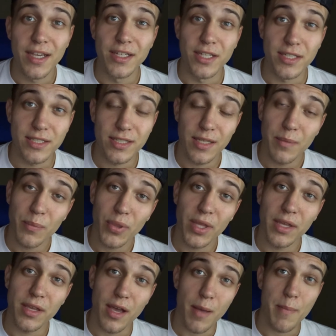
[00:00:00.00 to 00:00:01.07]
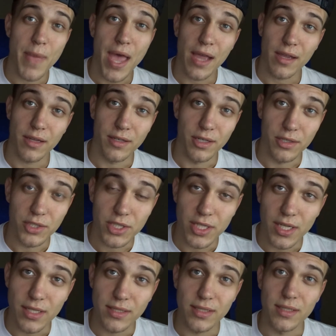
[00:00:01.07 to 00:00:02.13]
just simply cut back on your
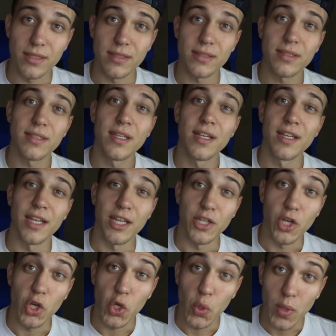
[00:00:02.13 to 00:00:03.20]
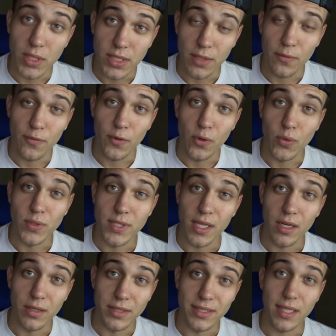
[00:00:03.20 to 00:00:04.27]
cheeses and your greasy foods
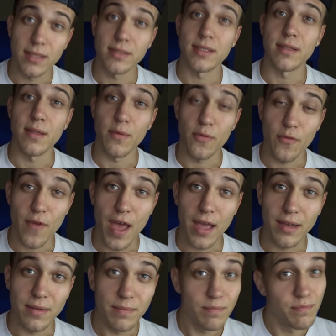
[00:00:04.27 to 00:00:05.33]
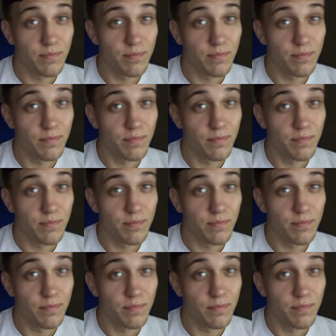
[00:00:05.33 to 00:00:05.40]
that are dense in the fat.